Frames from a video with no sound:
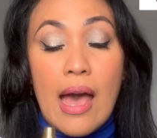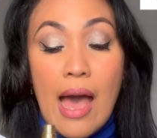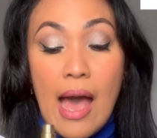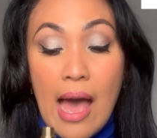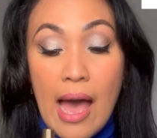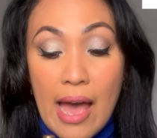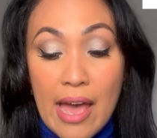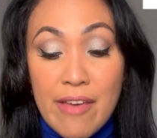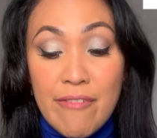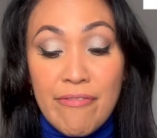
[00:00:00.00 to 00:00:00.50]

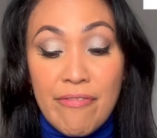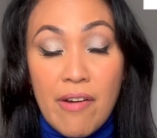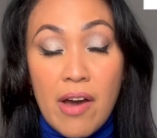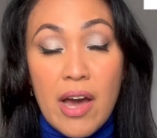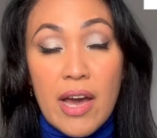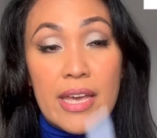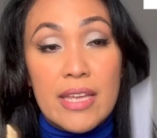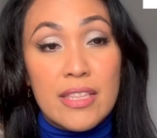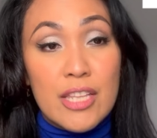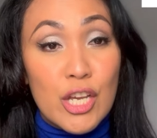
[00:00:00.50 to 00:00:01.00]
I
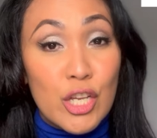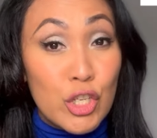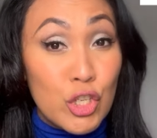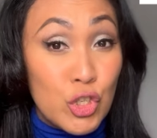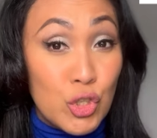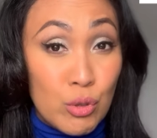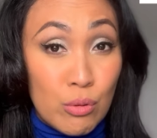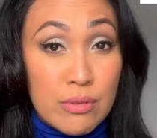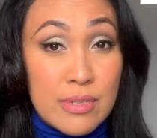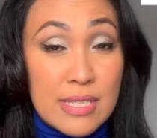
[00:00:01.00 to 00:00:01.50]
find
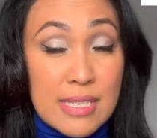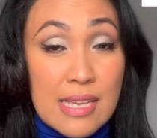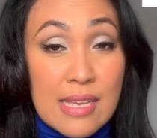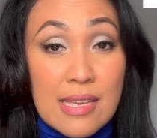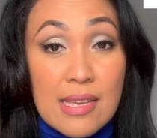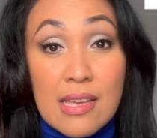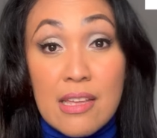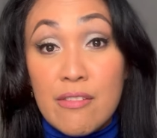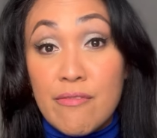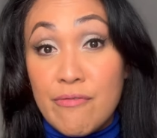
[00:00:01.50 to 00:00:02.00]

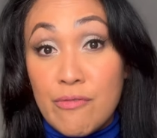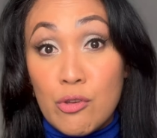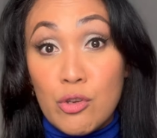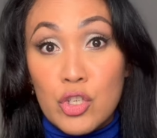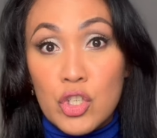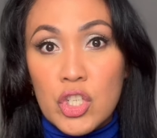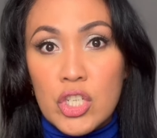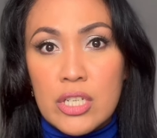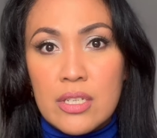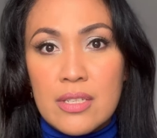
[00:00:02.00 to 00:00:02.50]
Juicy
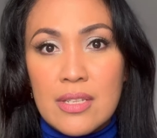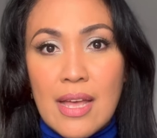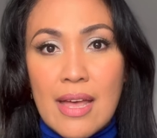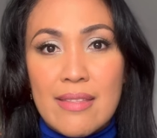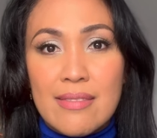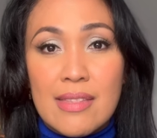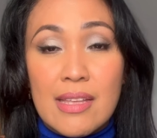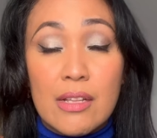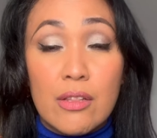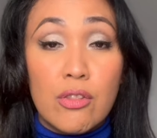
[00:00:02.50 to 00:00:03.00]
Infusion
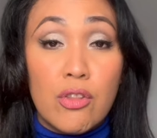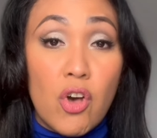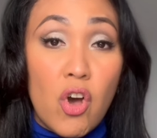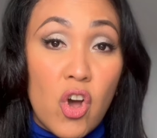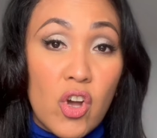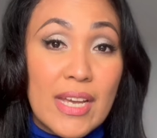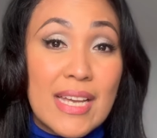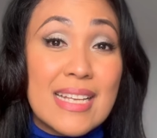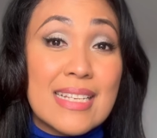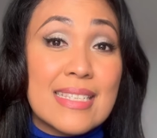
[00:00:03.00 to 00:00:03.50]
the
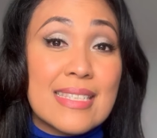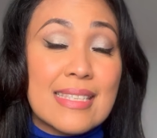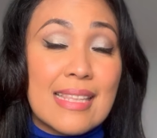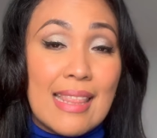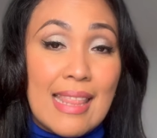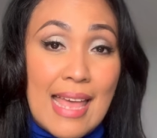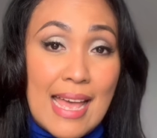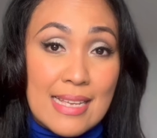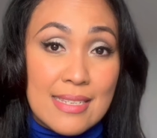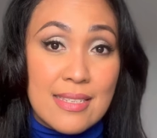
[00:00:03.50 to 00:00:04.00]
longest
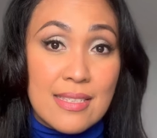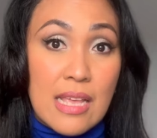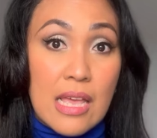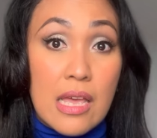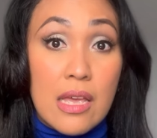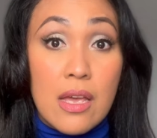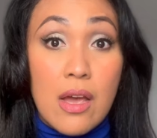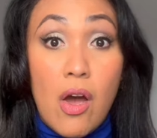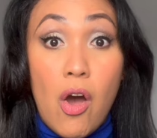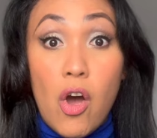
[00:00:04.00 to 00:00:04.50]

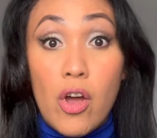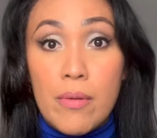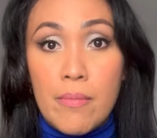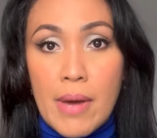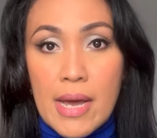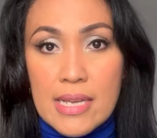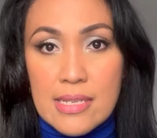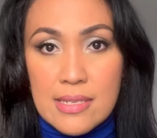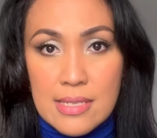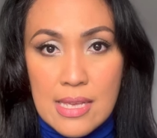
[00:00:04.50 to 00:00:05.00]
lasting on
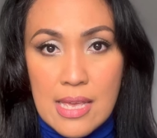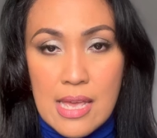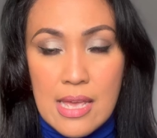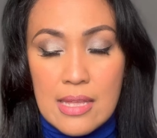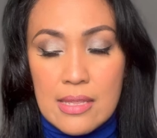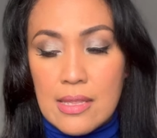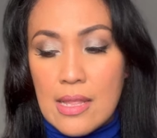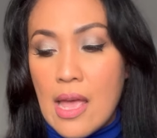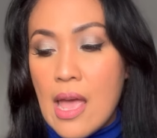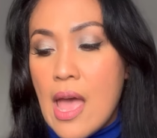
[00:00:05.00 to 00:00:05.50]
my
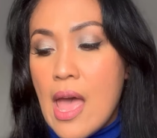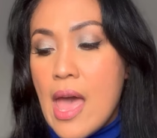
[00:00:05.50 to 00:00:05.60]
skin.